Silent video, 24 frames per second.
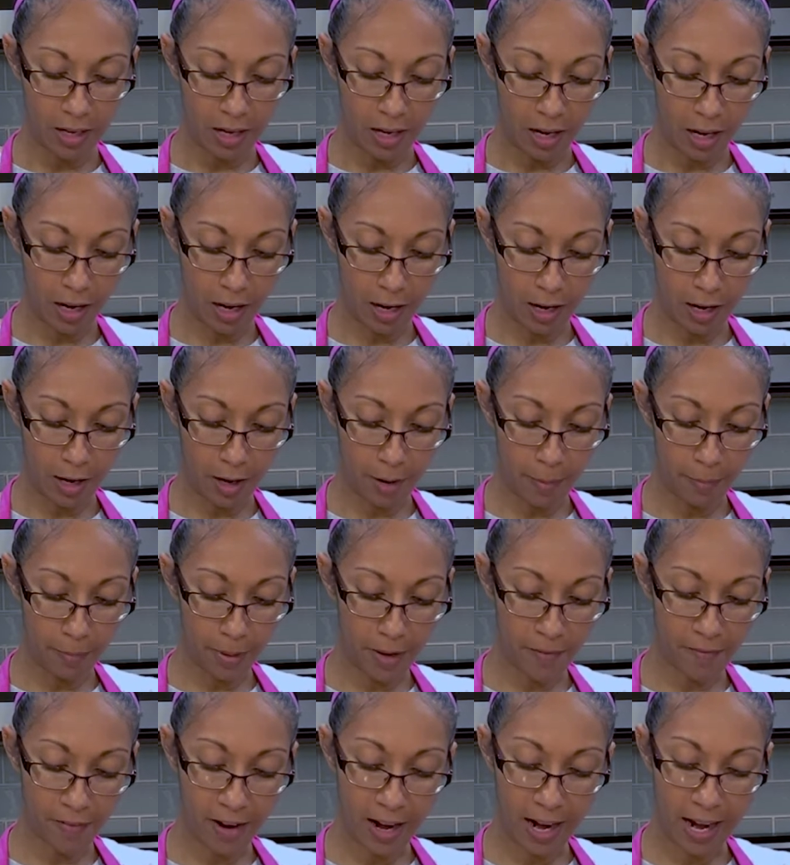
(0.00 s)

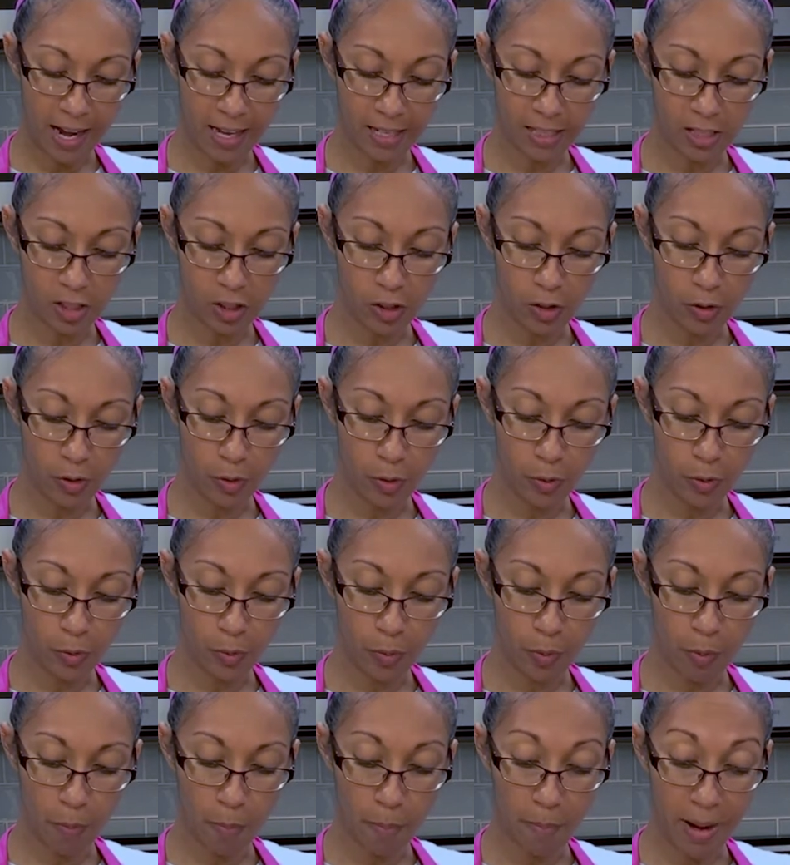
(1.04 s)
If I had
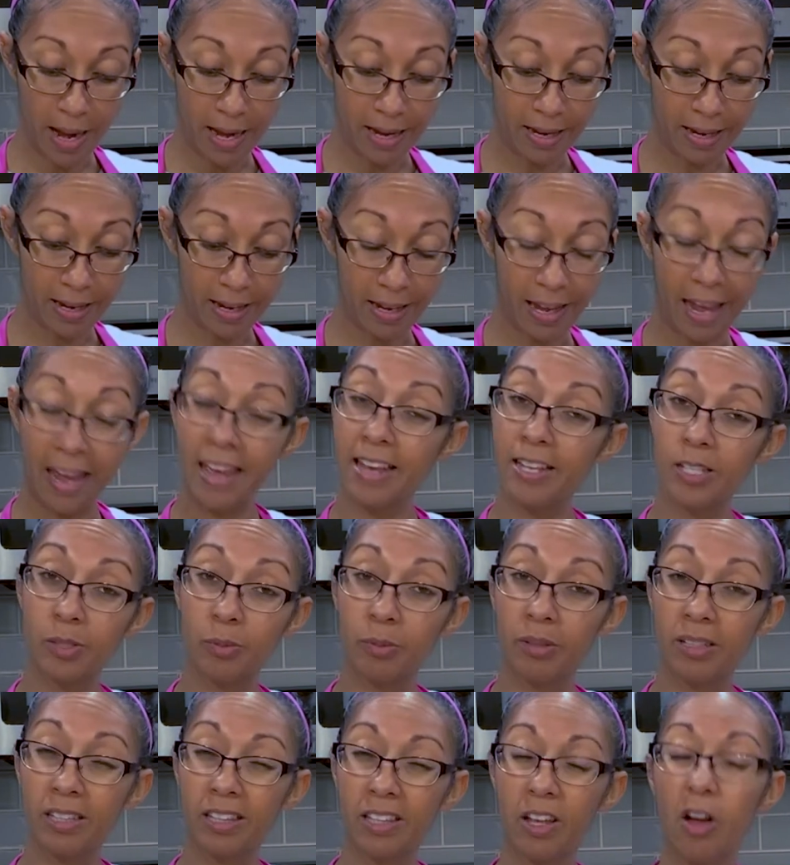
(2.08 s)
to make cakes
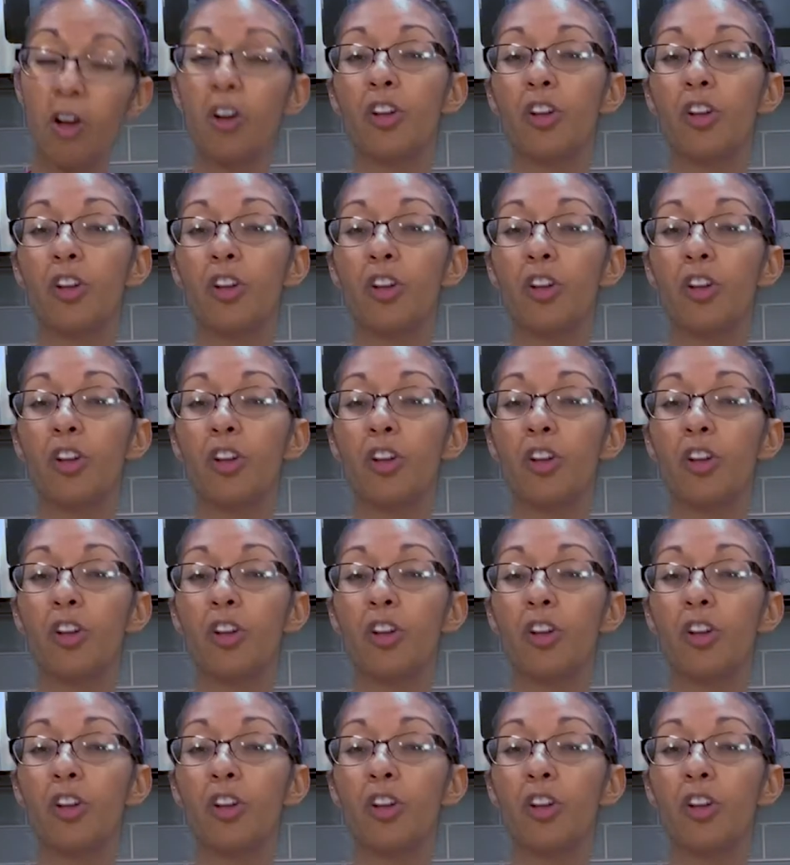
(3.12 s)
with